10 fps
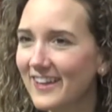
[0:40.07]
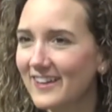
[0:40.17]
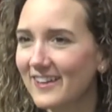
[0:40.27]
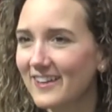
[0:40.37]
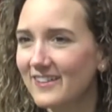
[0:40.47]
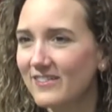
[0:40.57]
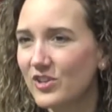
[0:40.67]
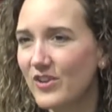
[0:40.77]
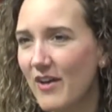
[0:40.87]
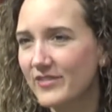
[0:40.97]
and
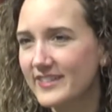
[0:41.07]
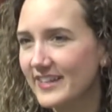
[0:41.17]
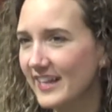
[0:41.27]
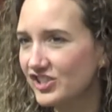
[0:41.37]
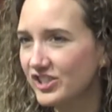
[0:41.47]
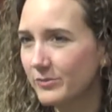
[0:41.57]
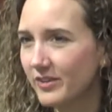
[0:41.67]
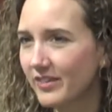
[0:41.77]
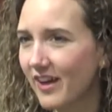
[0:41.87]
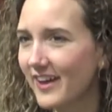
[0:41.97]
you have this connection
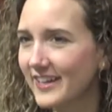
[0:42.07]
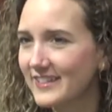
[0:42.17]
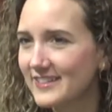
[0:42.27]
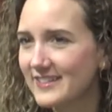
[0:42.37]
with the audience.